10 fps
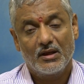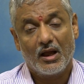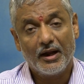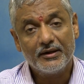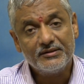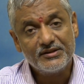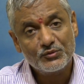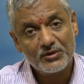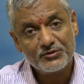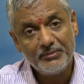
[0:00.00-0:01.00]
And this
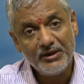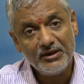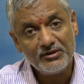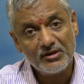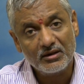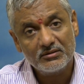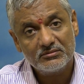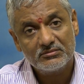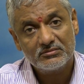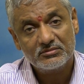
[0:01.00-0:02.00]
was being done
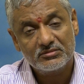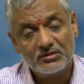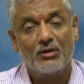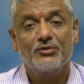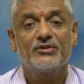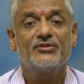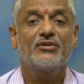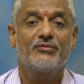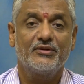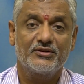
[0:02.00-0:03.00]
thousands
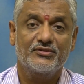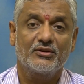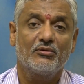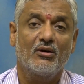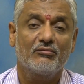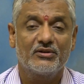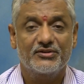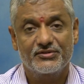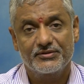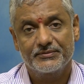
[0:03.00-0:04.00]
of years ago
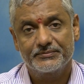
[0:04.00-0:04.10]
onwards.